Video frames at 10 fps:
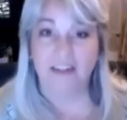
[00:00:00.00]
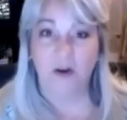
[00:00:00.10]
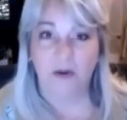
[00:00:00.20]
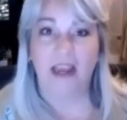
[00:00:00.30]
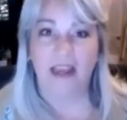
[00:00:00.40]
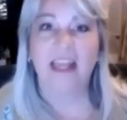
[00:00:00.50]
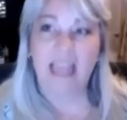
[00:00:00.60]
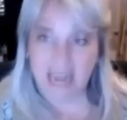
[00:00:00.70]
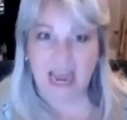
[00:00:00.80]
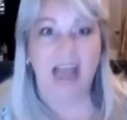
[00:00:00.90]
okay,
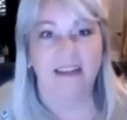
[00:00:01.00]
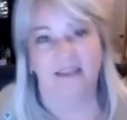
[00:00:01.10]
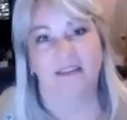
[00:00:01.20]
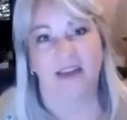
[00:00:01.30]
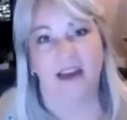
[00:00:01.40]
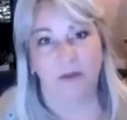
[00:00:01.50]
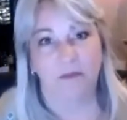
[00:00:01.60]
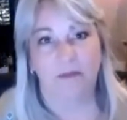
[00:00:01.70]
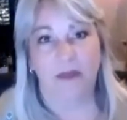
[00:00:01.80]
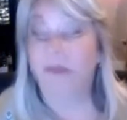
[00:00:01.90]
it has to stop.
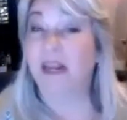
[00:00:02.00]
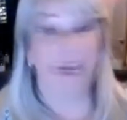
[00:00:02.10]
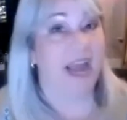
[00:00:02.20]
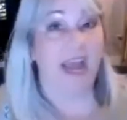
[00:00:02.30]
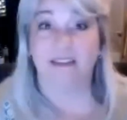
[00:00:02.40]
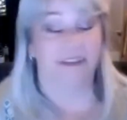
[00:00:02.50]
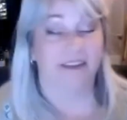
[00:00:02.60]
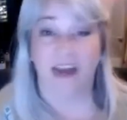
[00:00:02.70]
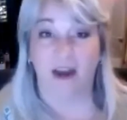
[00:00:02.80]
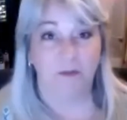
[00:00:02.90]
I mean, it has to
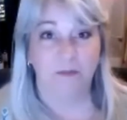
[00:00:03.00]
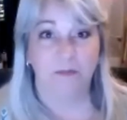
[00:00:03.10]
stop.